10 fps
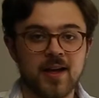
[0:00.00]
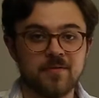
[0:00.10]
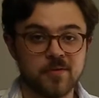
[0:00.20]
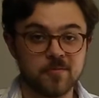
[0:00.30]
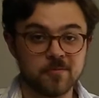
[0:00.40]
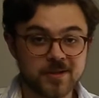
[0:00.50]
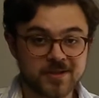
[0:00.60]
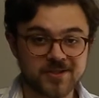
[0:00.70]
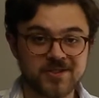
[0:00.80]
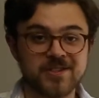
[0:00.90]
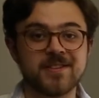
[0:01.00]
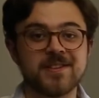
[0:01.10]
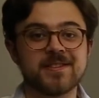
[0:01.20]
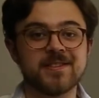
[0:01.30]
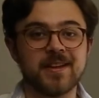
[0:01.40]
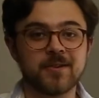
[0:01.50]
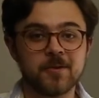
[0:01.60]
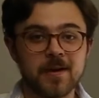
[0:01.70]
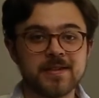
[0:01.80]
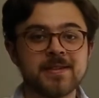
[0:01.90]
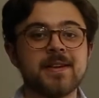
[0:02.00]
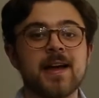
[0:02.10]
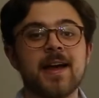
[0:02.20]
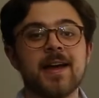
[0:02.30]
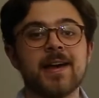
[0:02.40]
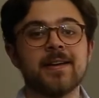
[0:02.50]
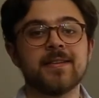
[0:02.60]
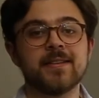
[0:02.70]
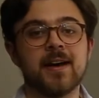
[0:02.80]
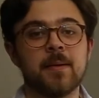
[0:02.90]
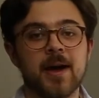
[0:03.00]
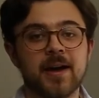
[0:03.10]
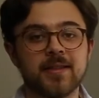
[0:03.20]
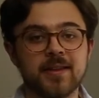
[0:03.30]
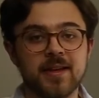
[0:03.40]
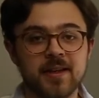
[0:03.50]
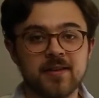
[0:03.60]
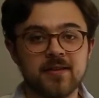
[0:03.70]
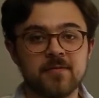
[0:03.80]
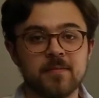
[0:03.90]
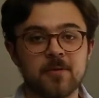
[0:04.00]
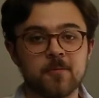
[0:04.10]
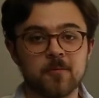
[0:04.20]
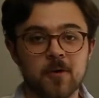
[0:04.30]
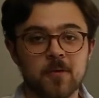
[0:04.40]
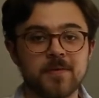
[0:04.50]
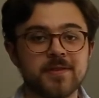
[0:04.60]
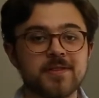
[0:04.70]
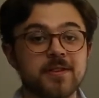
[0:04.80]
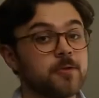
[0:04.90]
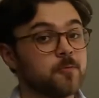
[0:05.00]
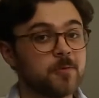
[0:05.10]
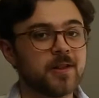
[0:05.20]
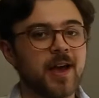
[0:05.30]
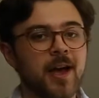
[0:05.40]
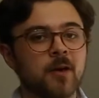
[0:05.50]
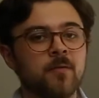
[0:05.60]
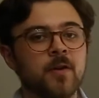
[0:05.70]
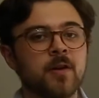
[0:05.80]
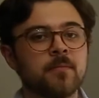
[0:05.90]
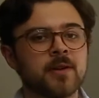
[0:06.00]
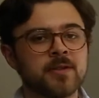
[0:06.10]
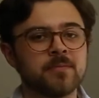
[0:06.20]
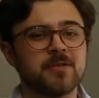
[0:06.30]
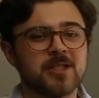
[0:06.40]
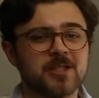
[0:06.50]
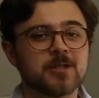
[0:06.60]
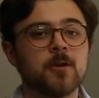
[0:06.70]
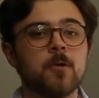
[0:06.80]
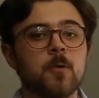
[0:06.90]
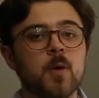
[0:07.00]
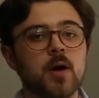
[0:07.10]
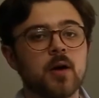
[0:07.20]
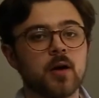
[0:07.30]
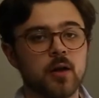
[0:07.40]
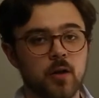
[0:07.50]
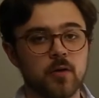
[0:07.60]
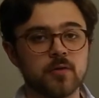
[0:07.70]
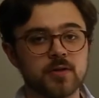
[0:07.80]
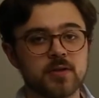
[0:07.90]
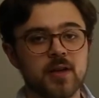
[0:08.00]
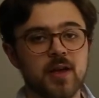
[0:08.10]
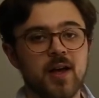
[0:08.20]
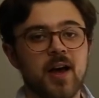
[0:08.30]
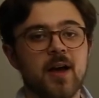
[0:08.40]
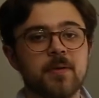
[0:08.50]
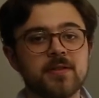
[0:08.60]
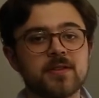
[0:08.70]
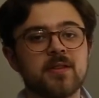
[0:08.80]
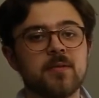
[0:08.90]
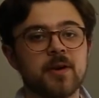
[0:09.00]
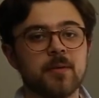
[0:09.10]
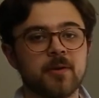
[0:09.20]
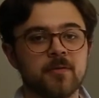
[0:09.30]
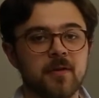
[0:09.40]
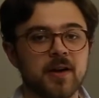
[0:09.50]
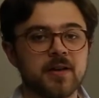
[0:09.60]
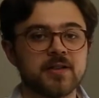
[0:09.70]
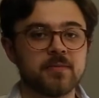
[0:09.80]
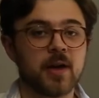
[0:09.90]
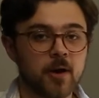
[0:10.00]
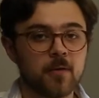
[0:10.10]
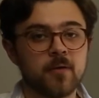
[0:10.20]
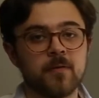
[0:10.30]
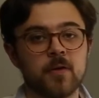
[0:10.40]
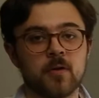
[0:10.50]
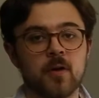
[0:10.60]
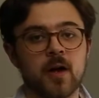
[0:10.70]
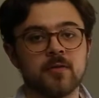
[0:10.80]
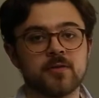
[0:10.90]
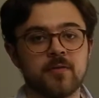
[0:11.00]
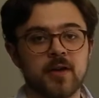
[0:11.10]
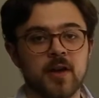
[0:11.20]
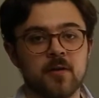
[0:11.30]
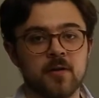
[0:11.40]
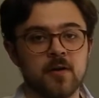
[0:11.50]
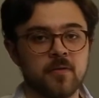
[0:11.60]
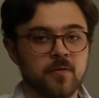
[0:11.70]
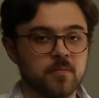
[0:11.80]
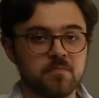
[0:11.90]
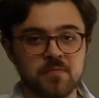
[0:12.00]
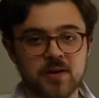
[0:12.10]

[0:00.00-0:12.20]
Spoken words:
have been researching this like crazy, and I'm at the end of my rope. This thing is really aggravating because I'm so close. I've basically been able to find some aerial photographs of the area from the